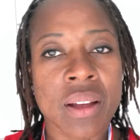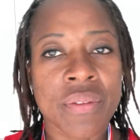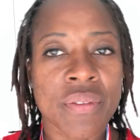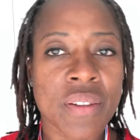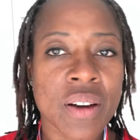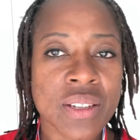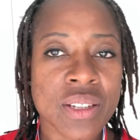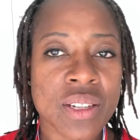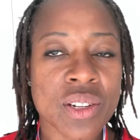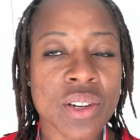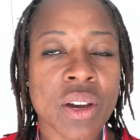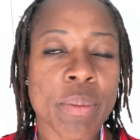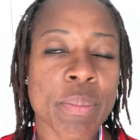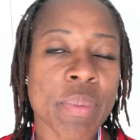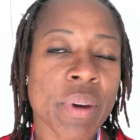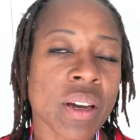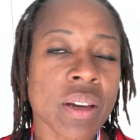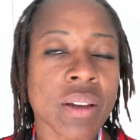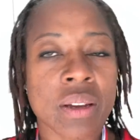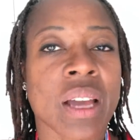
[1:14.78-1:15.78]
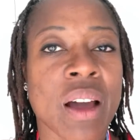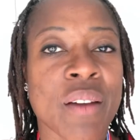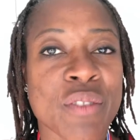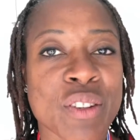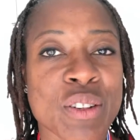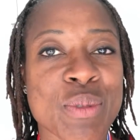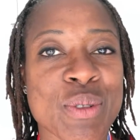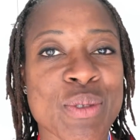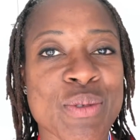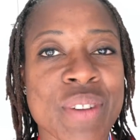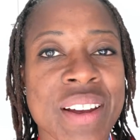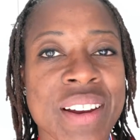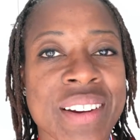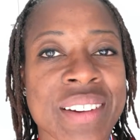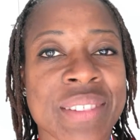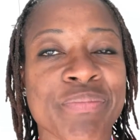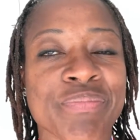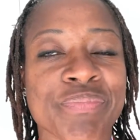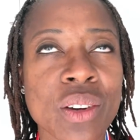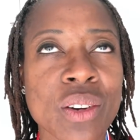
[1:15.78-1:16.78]
a faster jog but a comfortable
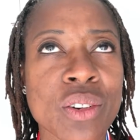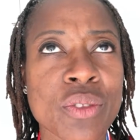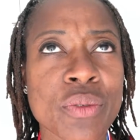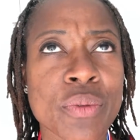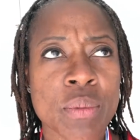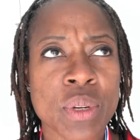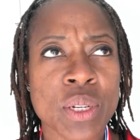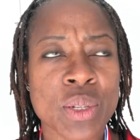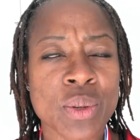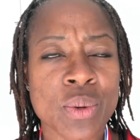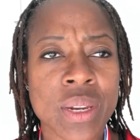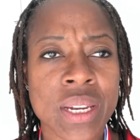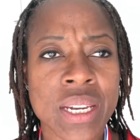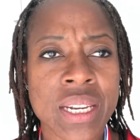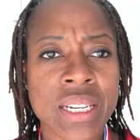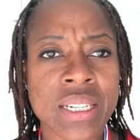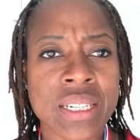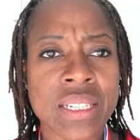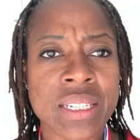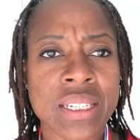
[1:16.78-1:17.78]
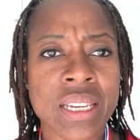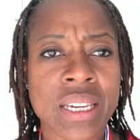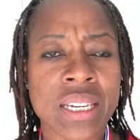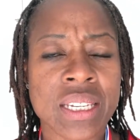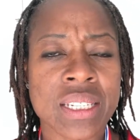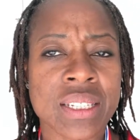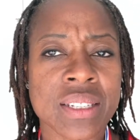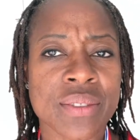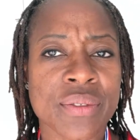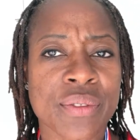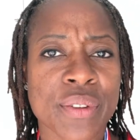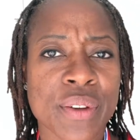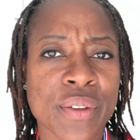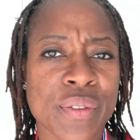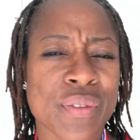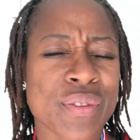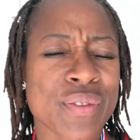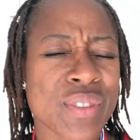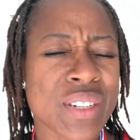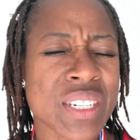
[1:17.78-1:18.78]
run of between
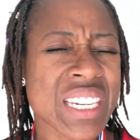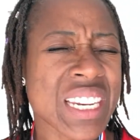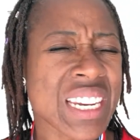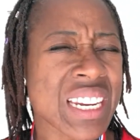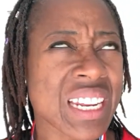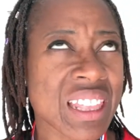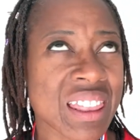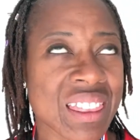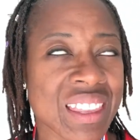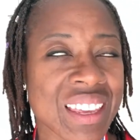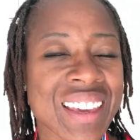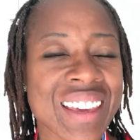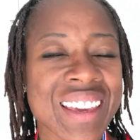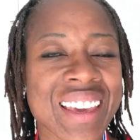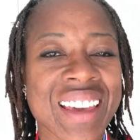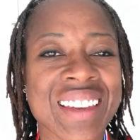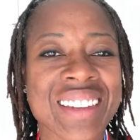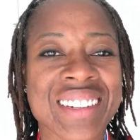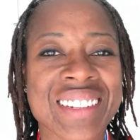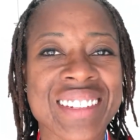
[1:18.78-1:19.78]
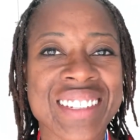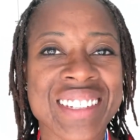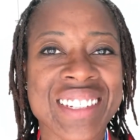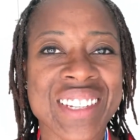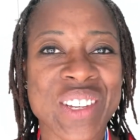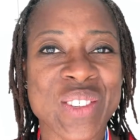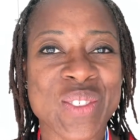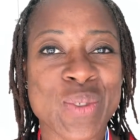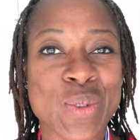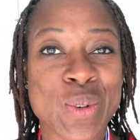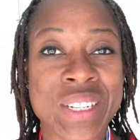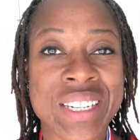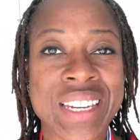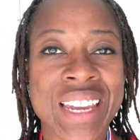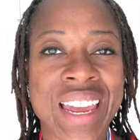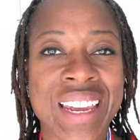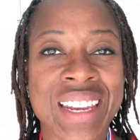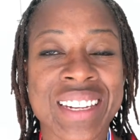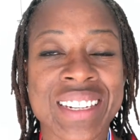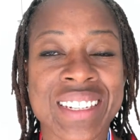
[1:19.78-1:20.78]
6:15 I think and
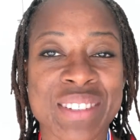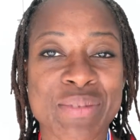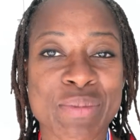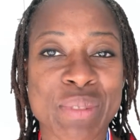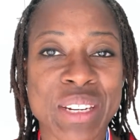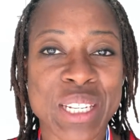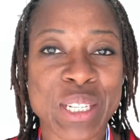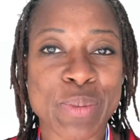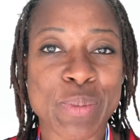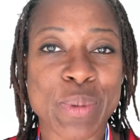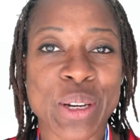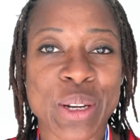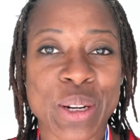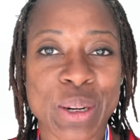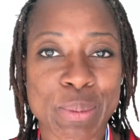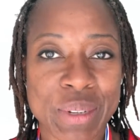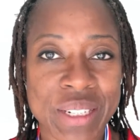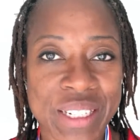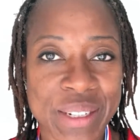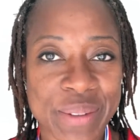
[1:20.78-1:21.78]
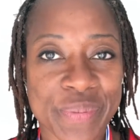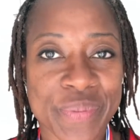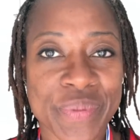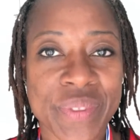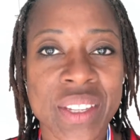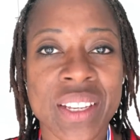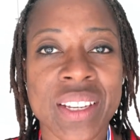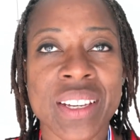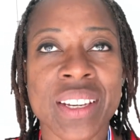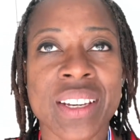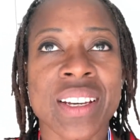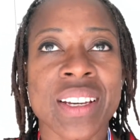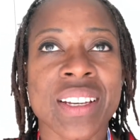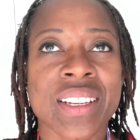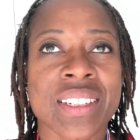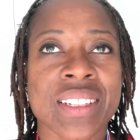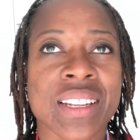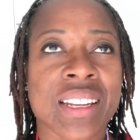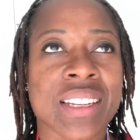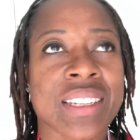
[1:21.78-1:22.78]
6:48 minutes per kilometre.
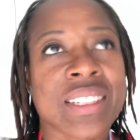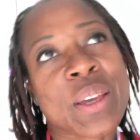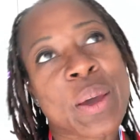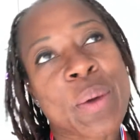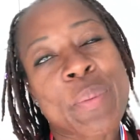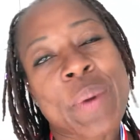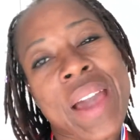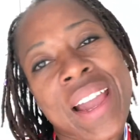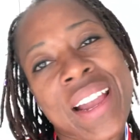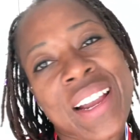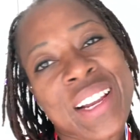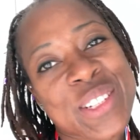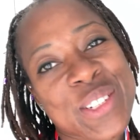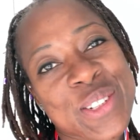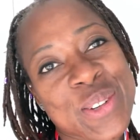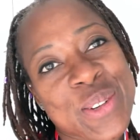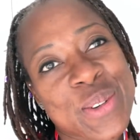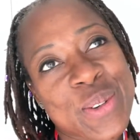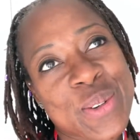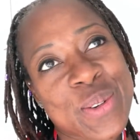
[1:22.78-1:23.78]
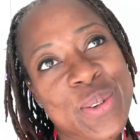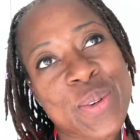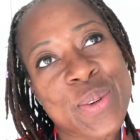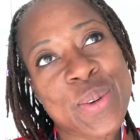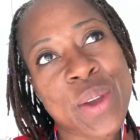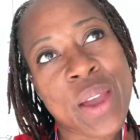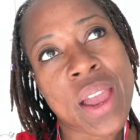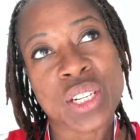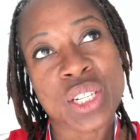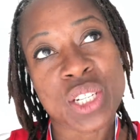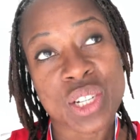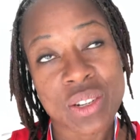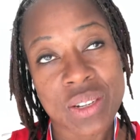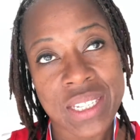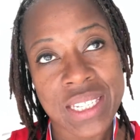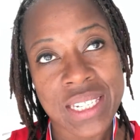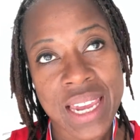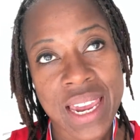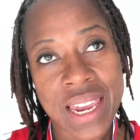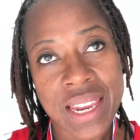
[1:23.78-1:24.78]
So let's go back to
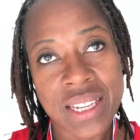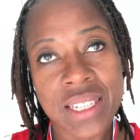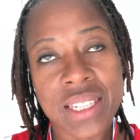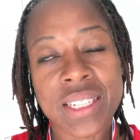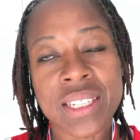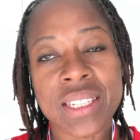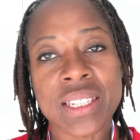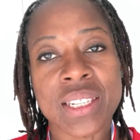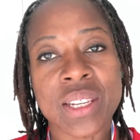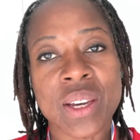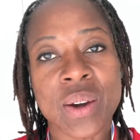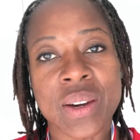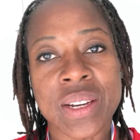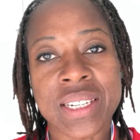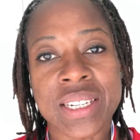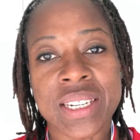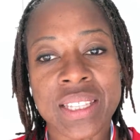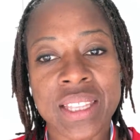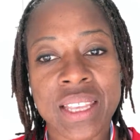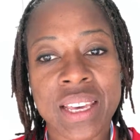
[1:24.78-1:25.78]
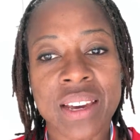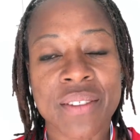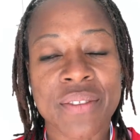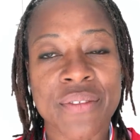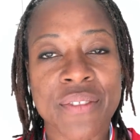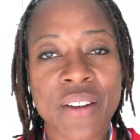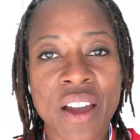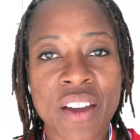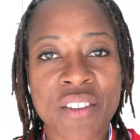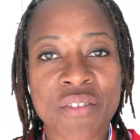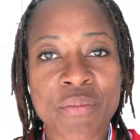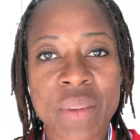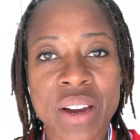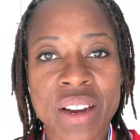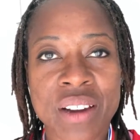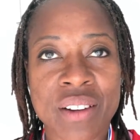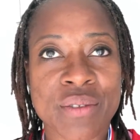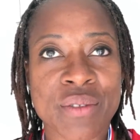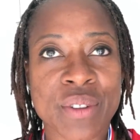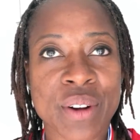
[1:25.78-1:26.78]
Tuesday. So I did that
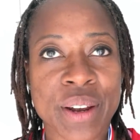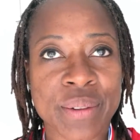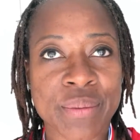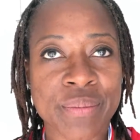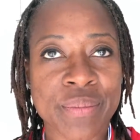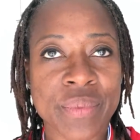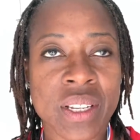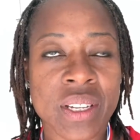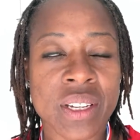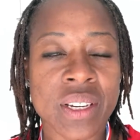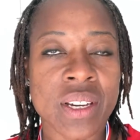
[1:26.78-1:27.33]
5-mile run.